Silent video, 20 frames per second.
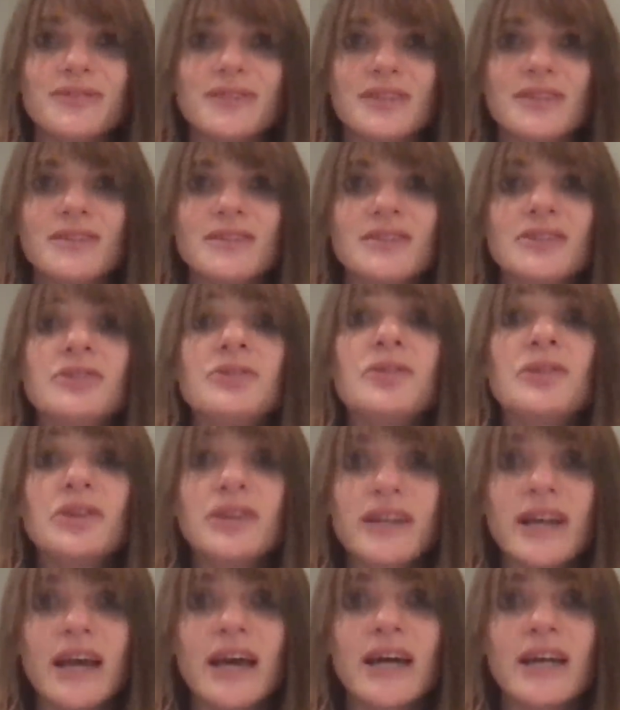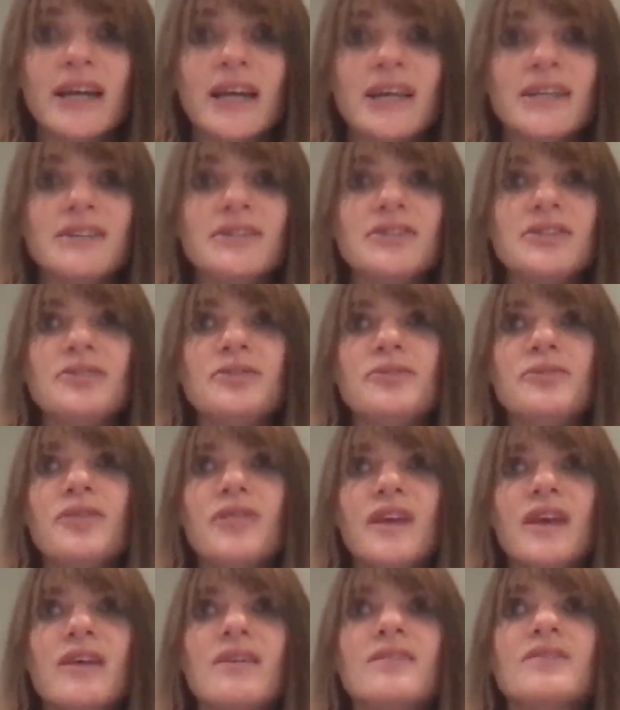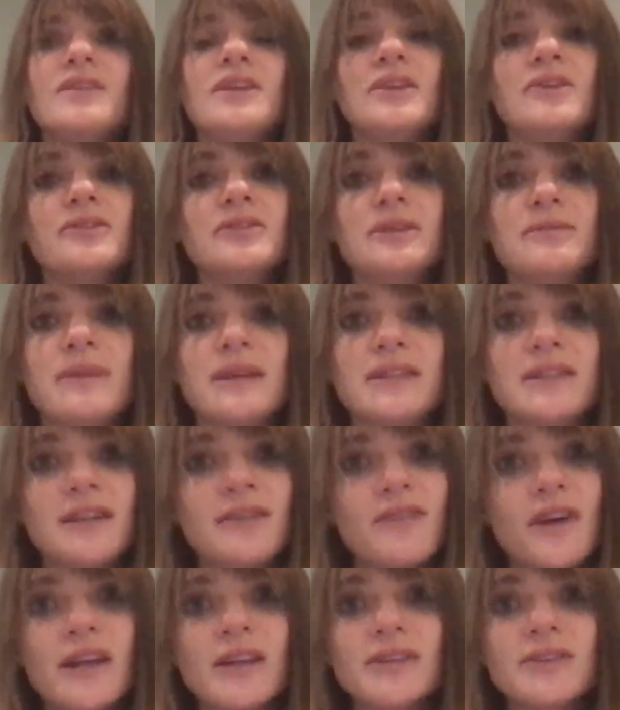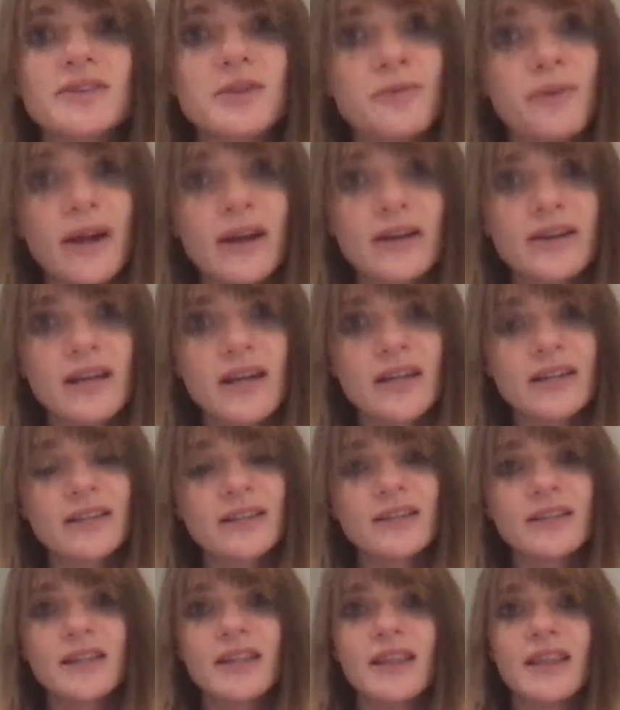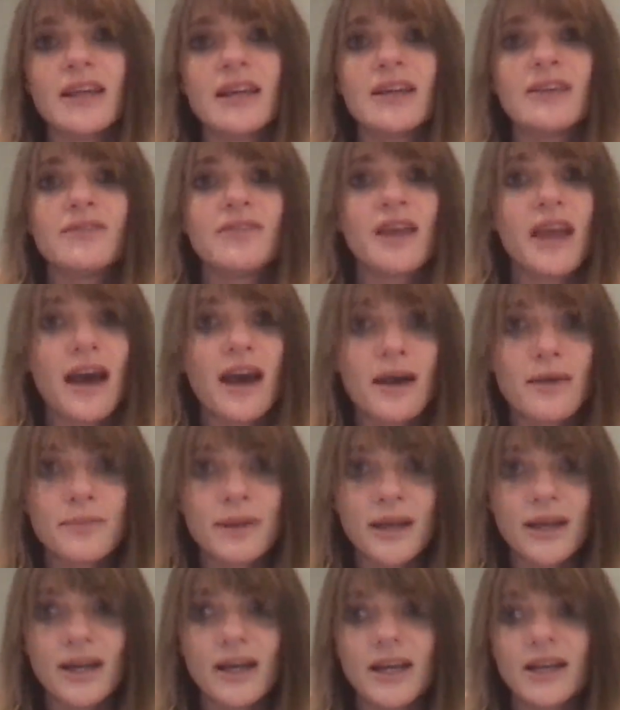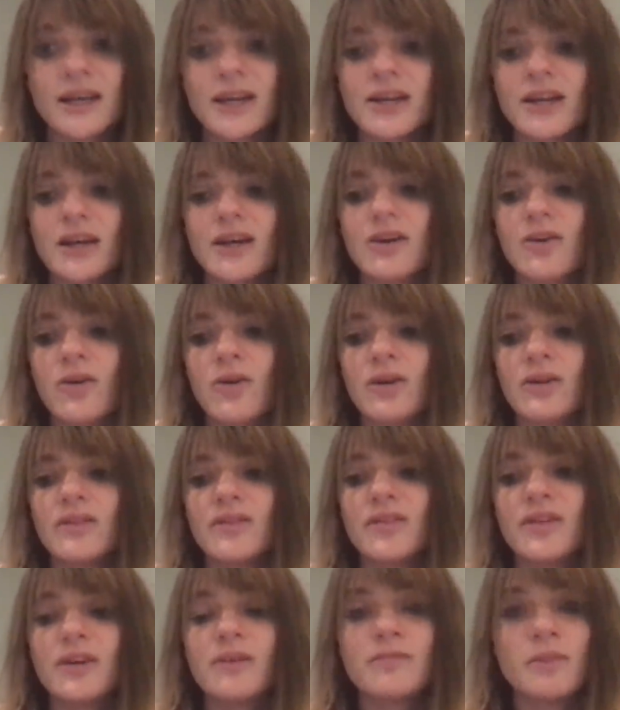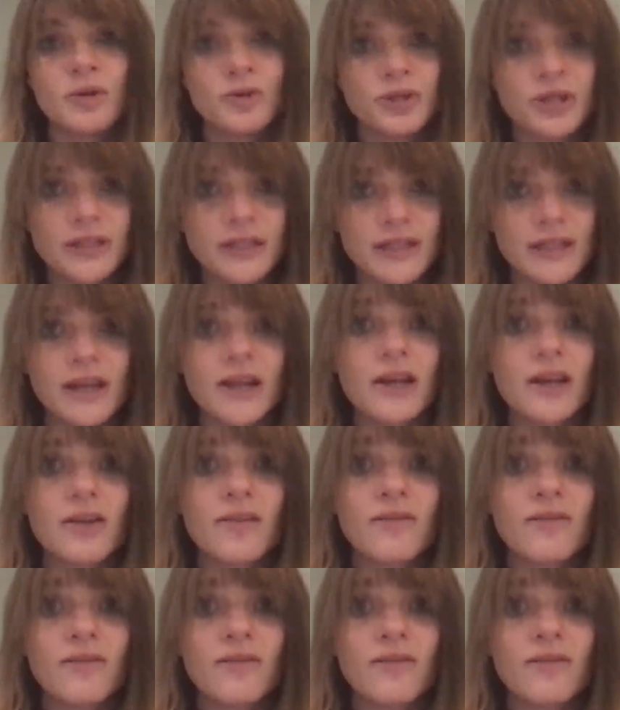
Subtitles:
right, to look at and to think of, you know, domestic violence awareness and to think of Gabby and all of the emotions that it